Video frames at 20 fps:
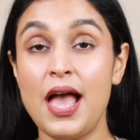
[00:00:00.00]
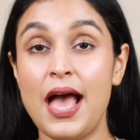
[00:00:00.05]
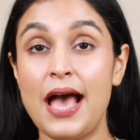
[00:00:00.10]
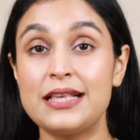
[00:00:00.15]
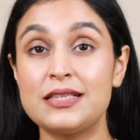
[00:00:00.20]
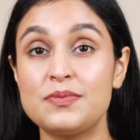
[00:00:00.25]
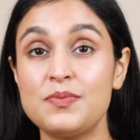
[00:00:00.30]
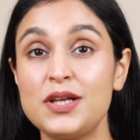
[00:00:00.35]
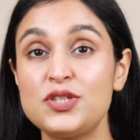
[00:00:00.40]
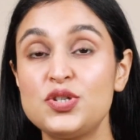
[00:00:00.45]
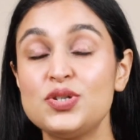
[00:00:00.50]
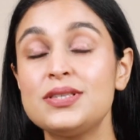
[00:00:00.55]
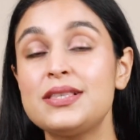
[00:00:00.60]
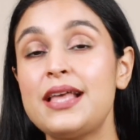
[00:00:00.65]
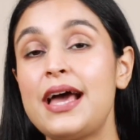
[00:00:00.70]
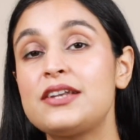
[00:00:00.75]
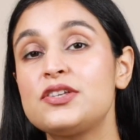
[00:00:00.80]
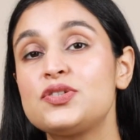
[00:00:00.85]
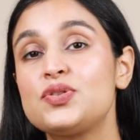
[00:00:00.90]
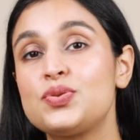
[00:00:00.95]
As much as
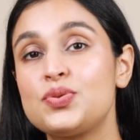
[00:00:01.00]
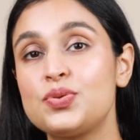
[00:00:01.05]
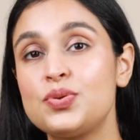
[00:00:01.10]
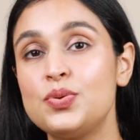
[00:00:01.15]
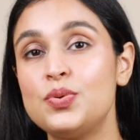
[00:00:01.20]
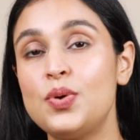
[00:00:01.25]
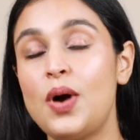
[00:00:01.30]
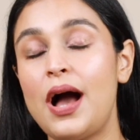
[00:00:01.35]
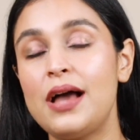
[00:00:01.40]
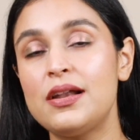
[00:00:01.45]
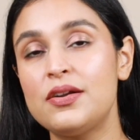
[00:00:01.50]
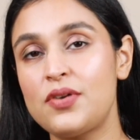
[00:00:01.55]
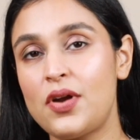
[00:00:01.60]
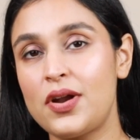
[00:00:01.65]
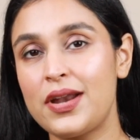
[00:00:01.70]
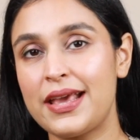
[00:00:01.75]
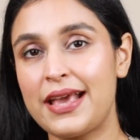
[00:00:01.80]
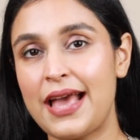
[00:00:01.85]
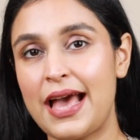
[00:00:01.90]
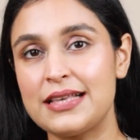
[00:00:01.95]
that is true,
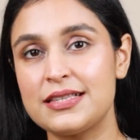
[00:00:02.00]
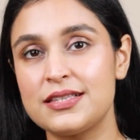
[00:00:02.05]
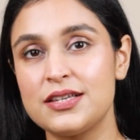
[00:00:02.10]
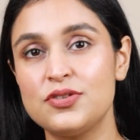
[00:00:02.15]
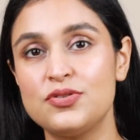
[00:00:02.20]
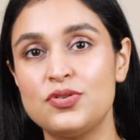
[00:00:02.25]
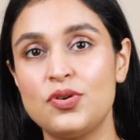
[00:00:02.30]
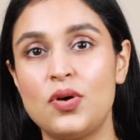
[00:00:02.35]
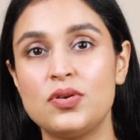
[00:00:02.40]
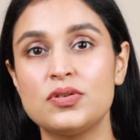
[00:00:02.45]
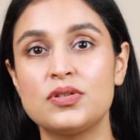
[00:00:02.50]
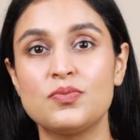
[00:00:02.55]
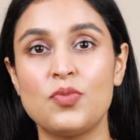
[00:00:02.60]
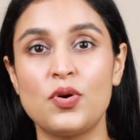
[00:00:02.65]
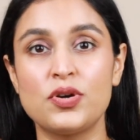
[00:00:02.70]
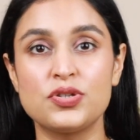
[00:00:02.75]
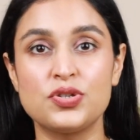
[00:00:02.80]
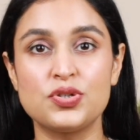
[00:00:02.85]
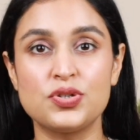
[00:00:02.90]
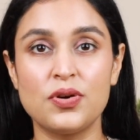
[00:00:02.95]
hyaluronic acid draws
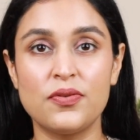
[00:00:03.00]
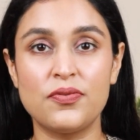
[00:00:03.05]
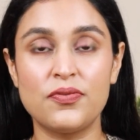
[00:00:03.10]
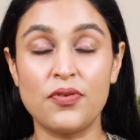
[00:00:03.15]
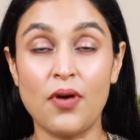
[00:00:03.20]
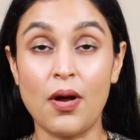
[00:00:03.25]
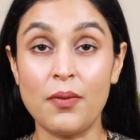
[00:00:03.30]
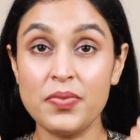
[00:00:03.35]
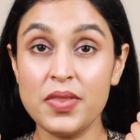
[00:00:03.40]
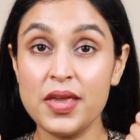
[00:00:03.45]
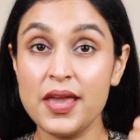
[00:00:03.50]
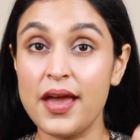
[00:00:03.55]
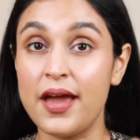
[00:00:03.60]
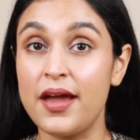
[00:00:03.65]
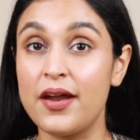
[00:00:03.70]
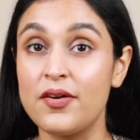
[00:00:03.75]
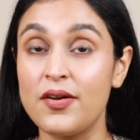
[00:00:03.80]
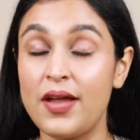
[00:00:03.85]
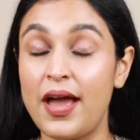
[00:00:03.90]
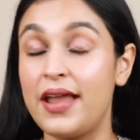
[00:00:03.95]
moisture from the
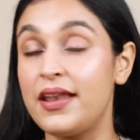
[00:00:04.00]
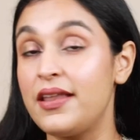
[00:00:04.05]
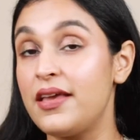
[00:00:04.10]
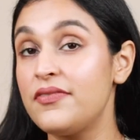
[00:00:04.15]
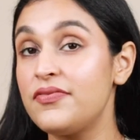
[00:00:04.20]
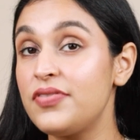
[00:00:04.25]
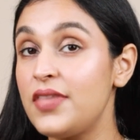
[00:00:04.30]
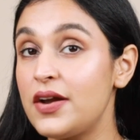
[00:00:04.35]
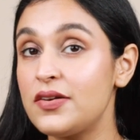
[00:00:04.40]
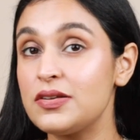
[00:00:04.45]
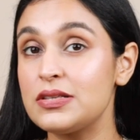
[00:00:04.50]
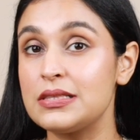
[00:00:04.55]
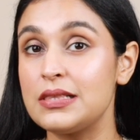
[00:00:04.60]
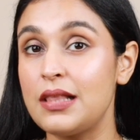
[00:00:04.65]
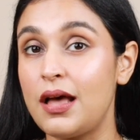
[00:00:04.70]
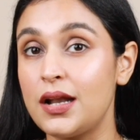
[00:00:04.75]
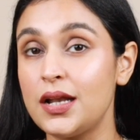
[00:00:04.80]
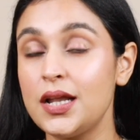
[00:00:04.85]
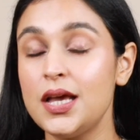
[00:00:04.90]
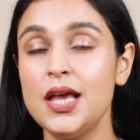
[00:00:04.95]
air, and if there is
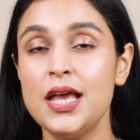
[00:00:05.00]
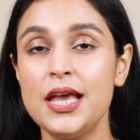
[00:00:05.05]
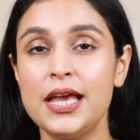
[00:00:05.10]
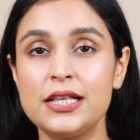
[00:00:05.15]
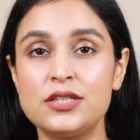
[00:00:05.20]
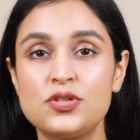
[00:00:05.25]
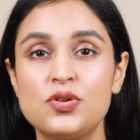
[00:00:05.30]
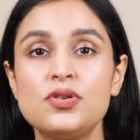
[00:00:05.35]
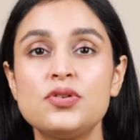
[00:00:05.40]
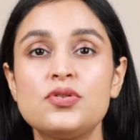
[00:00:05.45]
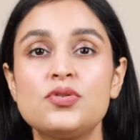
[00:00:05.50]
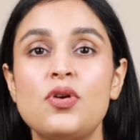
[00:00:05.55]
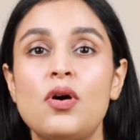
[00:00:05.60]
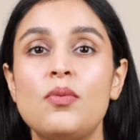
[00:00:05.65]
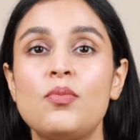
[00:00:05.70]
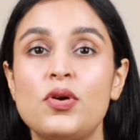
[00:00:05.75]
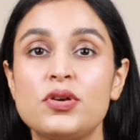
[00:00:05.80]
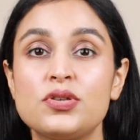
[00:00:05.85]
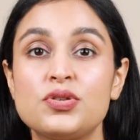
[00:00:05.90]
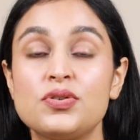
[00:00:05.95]
none, it's going to draw
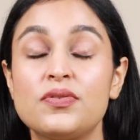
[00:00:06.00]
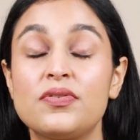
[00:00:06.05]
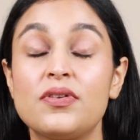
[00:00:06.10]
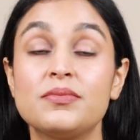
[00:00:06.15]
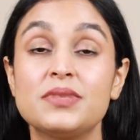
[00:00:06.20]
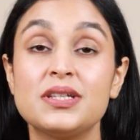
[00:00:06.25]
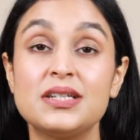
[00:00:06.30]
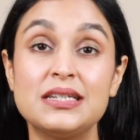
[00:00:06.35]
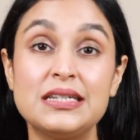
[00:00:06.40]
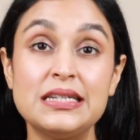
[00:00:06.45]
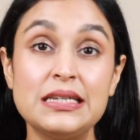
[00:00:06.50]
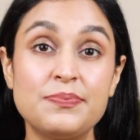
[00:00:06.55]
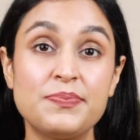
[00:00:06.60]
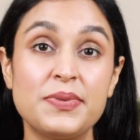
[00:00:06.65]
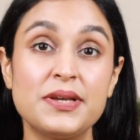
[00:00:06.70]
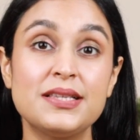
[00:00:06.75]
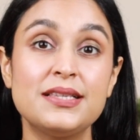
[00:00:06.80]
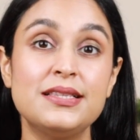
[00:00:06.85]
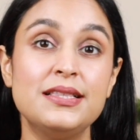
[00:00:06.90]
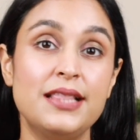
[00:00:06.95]
moisture from the
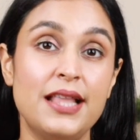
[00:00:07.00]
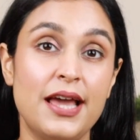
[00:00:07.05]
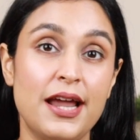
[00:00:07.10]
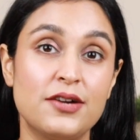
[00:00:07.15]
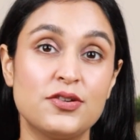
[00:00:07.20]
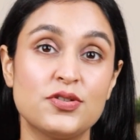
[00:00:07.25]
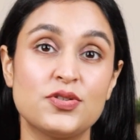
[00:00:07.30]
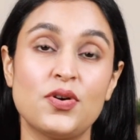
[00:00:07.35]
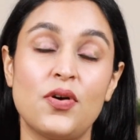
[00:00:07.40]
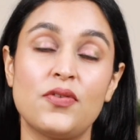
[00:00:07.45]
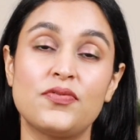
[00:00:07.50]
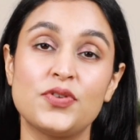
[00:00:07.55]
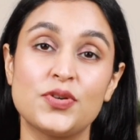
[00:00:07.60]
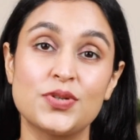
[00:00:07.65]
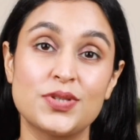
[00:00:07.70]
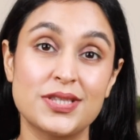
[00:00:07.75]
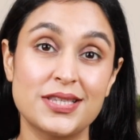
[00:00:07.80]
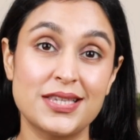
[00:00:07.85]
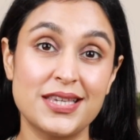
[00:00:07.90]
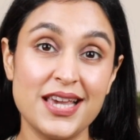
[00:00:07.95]
deepest layers of
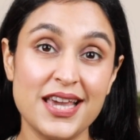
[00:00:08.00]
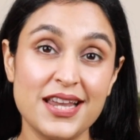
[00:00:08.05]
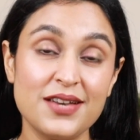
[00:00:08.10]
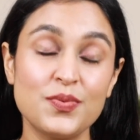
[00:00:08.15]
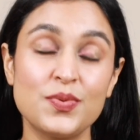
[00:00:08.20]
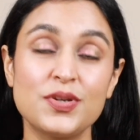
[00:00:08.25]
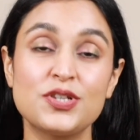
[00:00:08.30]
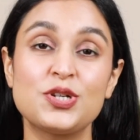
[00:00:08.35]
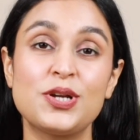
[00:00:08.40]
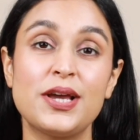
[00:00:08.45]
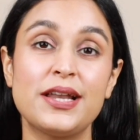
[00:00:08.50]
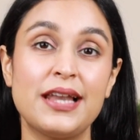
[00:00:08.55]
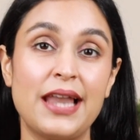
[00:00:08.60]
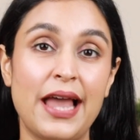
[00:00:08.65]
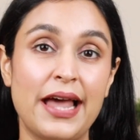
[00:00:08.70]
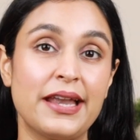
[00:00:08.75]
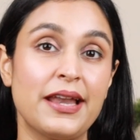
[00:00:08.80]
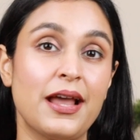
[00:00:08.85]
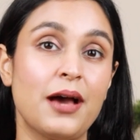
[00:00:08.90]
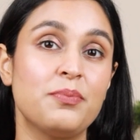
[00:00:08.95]
your skin, which can
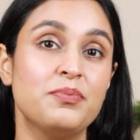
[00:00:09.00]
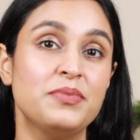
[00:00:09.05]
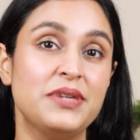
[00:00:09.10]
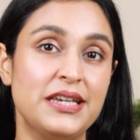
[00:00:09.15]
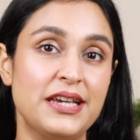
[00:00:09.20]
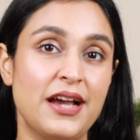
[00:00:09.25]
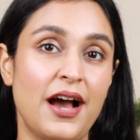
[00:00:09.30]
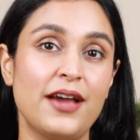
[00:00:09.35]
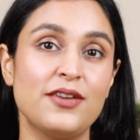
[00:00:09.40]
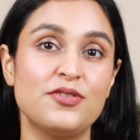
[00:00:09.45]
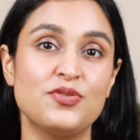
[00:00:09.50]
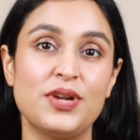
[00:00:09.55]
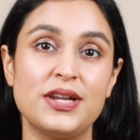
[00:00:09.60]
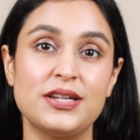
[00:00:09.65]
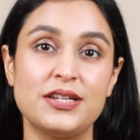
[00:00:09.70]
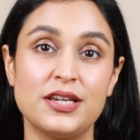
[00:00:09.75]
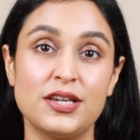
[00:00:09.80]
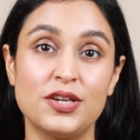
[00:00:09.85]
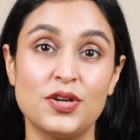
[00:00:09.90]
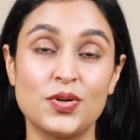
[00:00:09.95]
land up
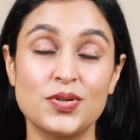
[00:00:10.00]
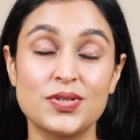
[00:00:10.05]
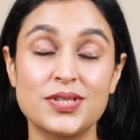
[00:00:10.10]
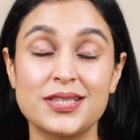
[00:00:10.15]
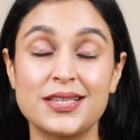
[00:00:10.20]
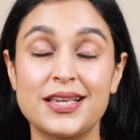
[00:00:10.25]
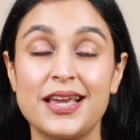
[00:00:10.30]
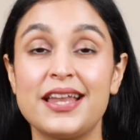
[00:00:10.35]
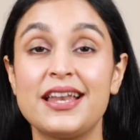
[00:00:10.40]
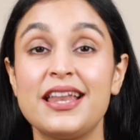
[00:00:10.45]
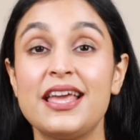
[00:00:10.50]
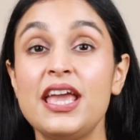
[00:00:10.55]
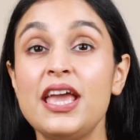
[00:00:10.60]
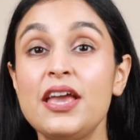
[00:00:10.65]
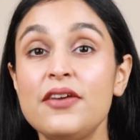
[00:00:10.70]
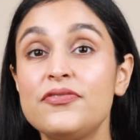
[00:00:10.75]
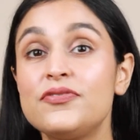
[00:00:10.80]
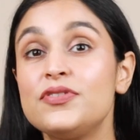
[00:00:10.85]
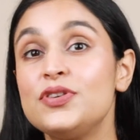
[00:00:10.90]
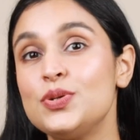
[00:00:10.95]
dehydrating your skin
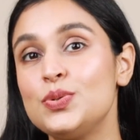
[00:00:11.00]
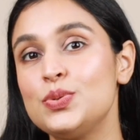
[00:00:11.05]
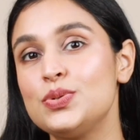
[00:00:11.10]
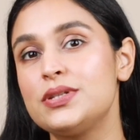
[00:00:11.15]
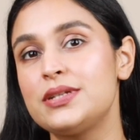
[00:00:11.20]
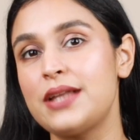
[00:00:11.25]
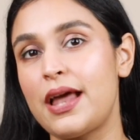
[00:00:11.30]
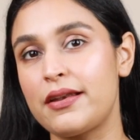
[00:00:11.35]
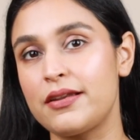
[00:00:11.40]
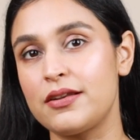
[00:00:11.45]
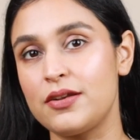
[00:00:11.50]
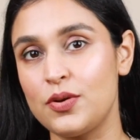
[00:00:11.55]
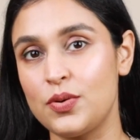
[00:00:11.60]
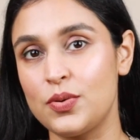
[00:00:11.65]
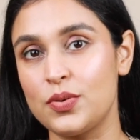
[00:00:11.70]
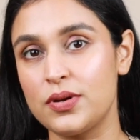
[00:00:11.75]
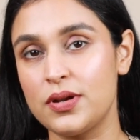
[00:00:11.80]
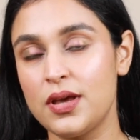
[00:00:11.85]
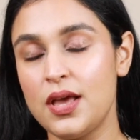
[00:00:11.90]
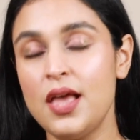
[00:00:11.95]
if you stand
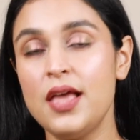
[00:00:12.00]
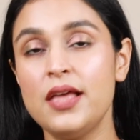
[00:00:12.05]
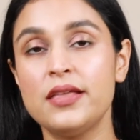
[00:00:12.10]
alone.